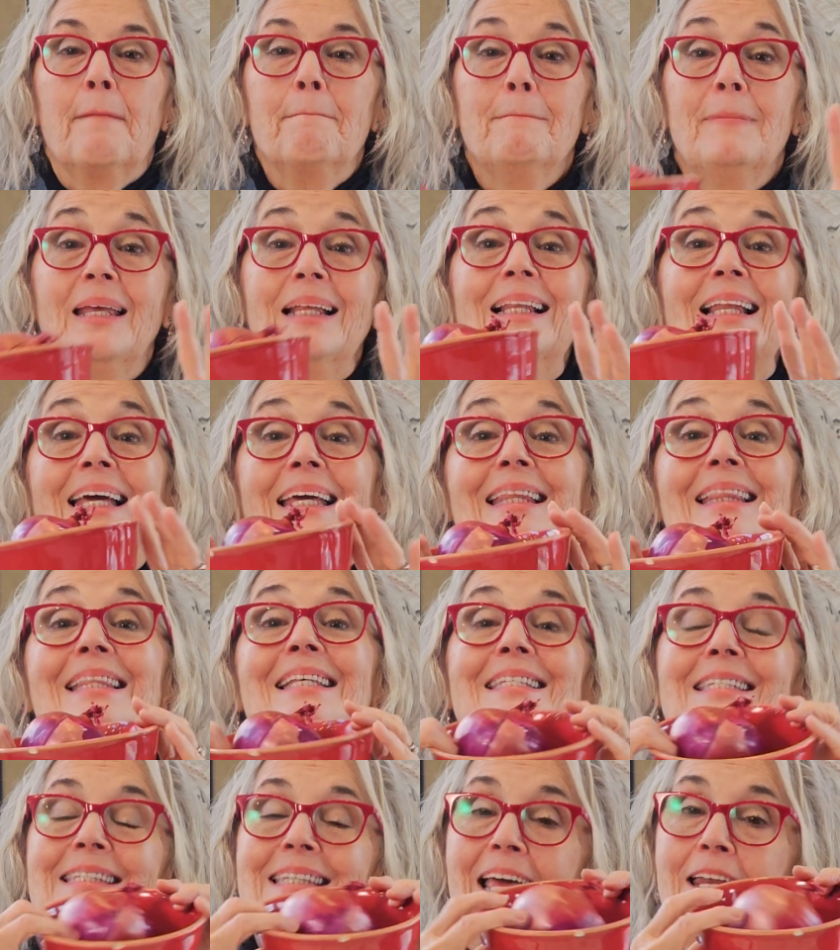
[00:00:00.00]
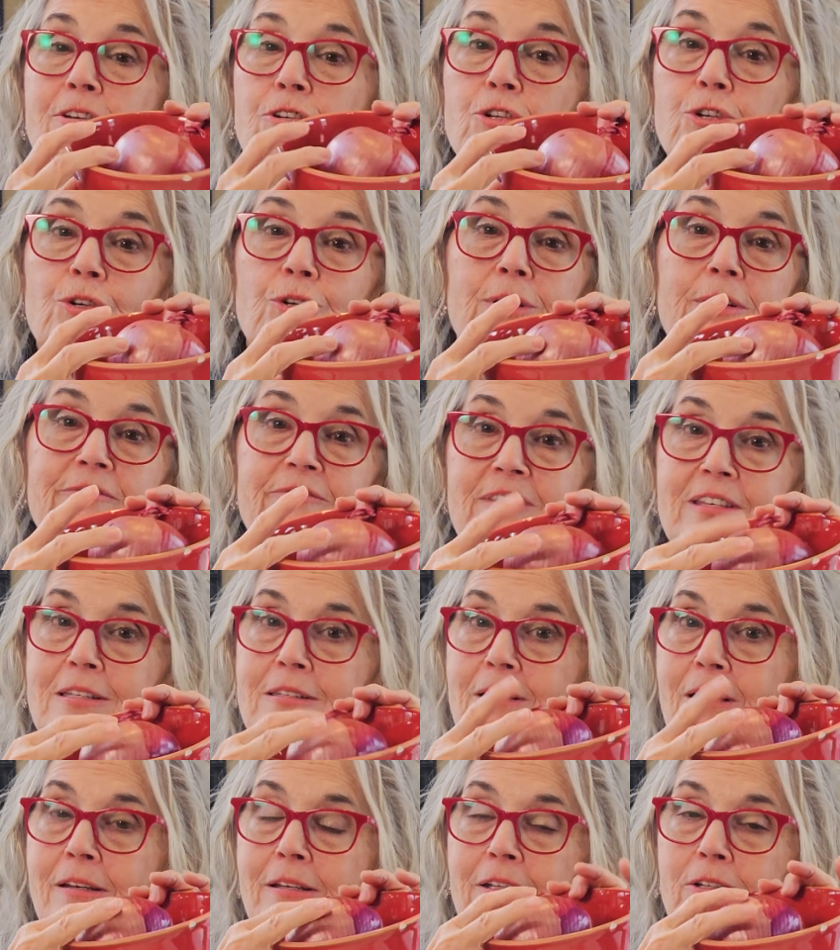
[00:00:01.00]
Be like the center of
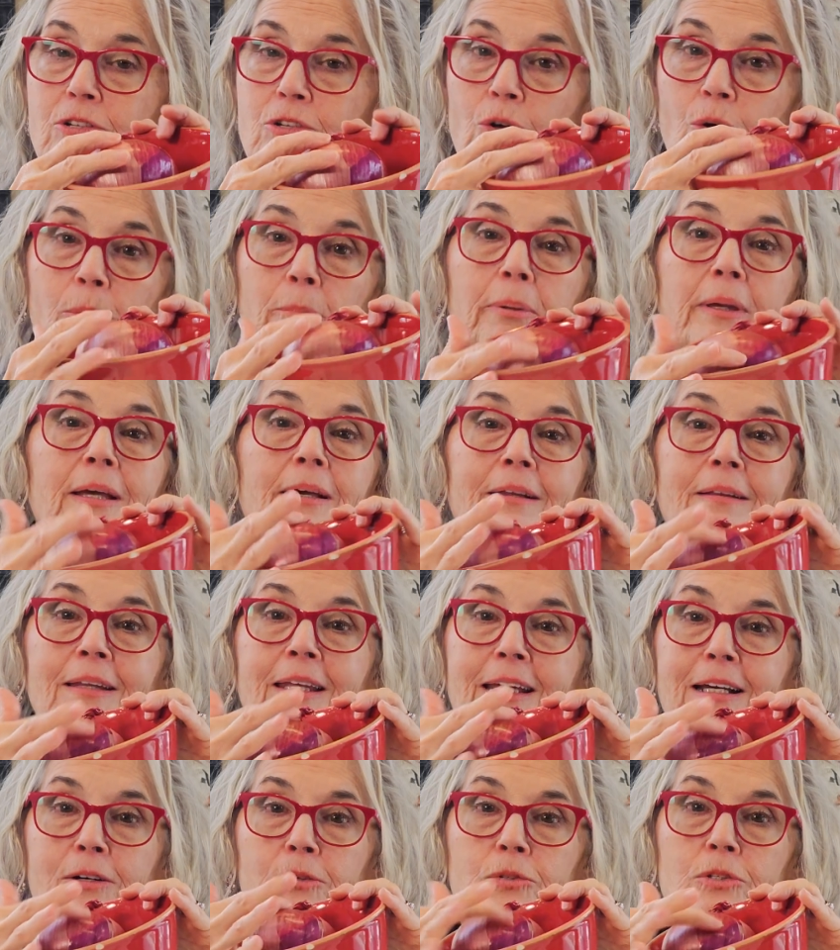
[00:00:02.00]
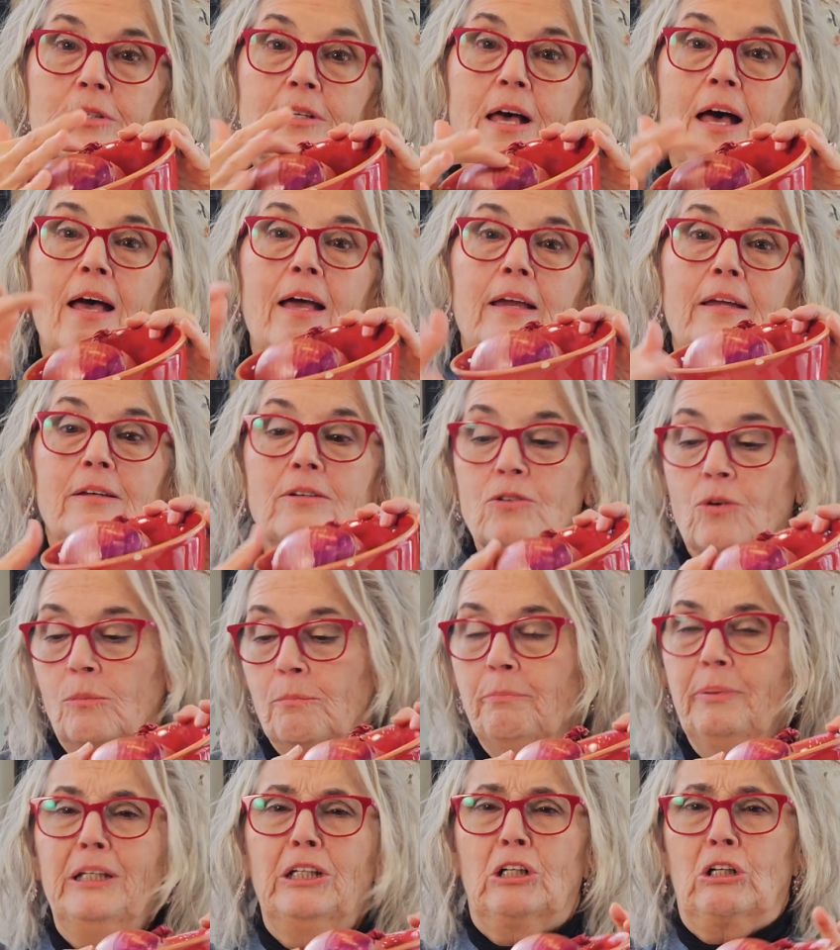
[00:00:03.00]
this onion. Don't be on the outside.
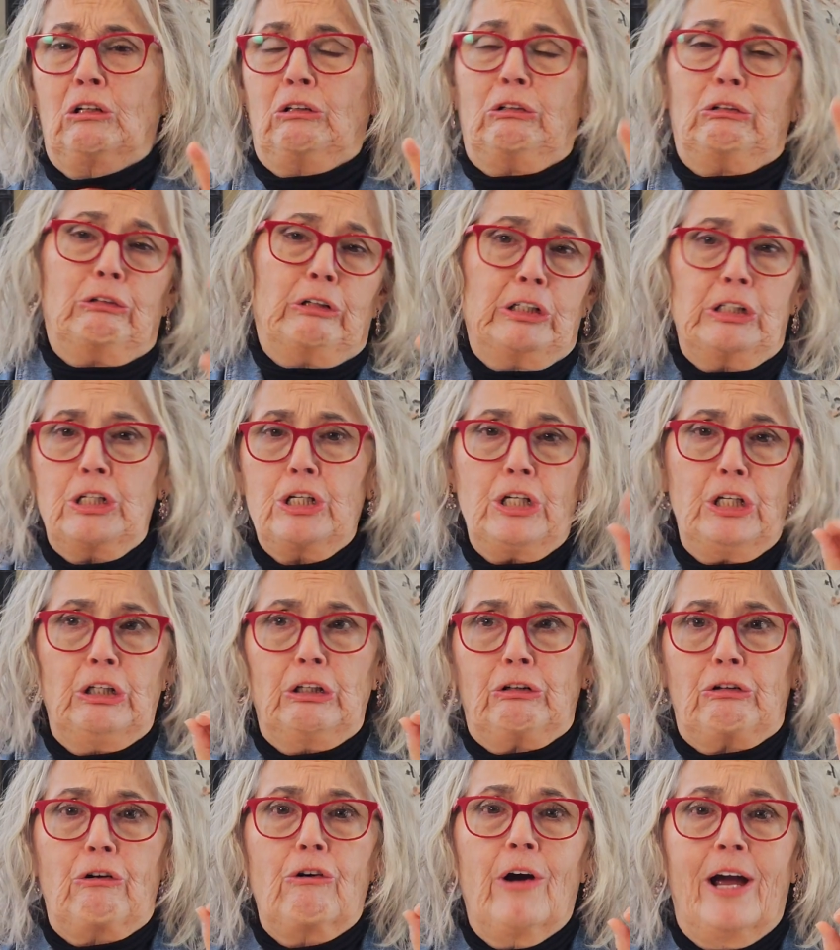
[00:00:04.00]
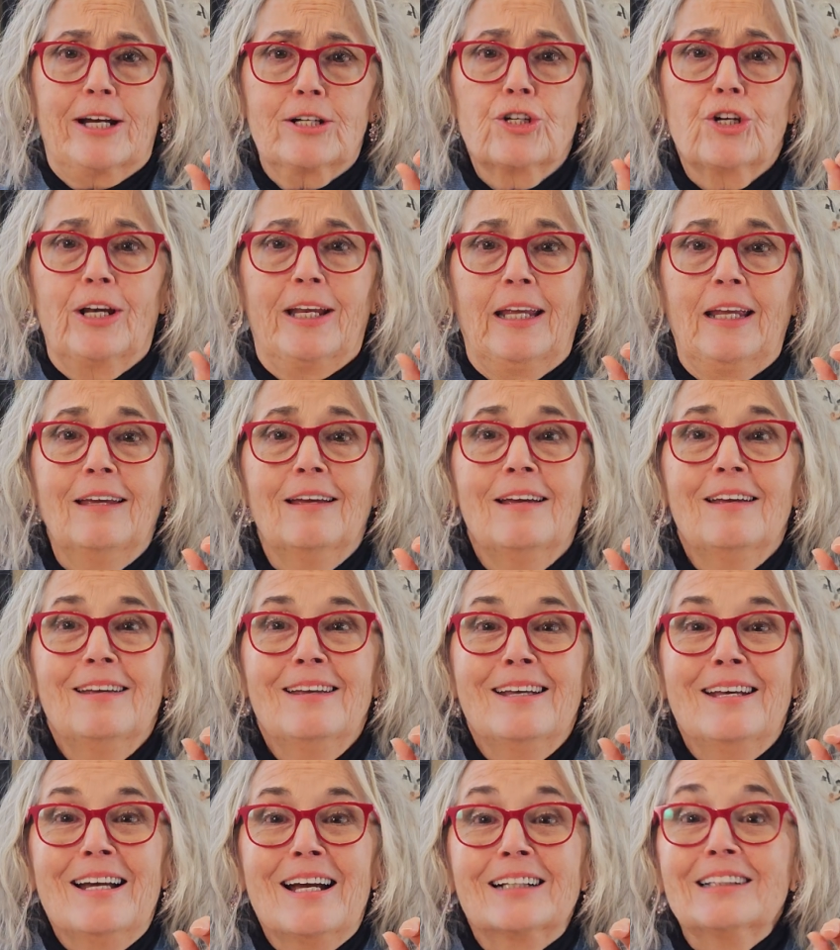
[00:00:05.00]
Don't be crunchy and crotchety.
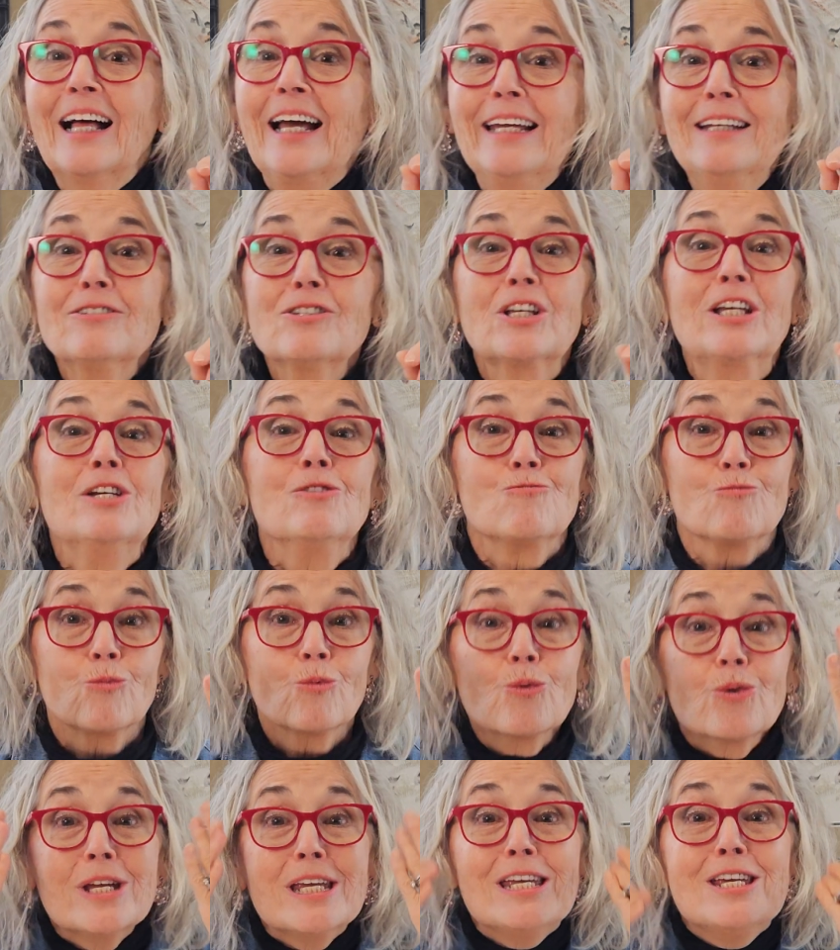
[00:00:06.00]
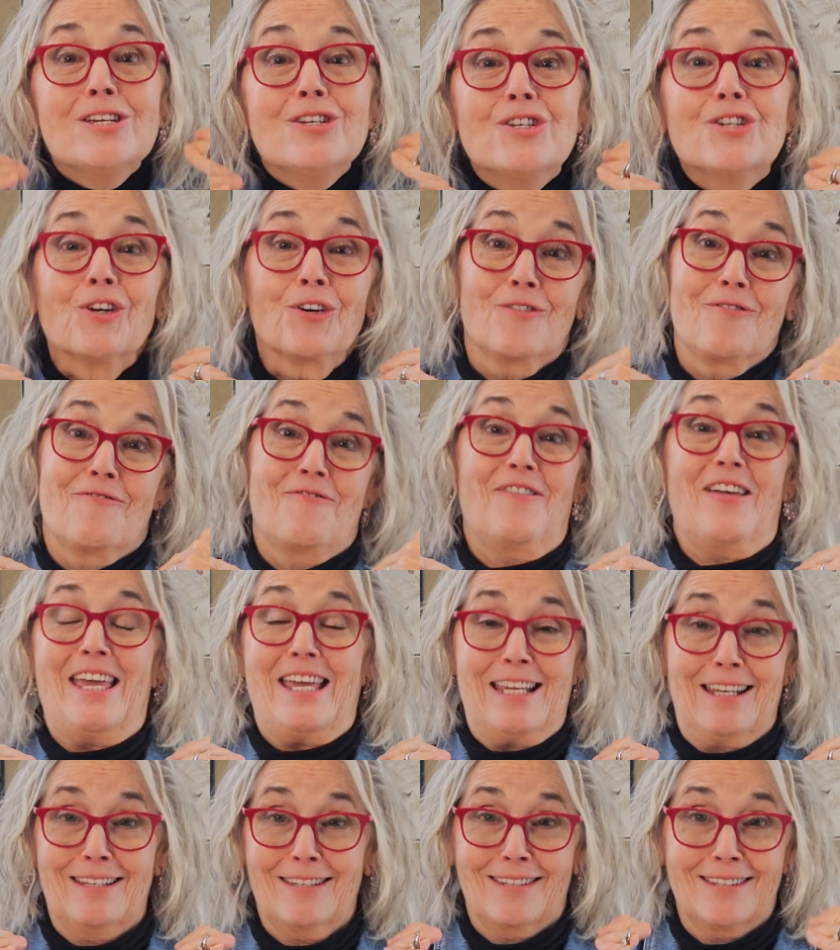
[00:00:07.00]
Clients can read your
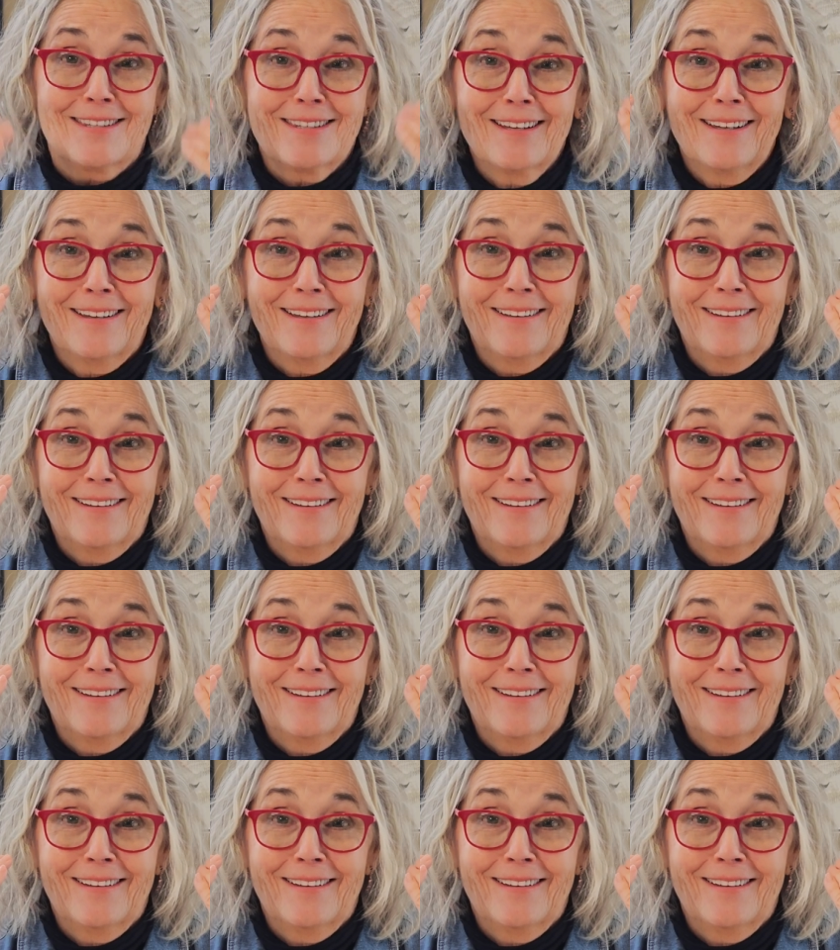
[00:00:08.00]
face.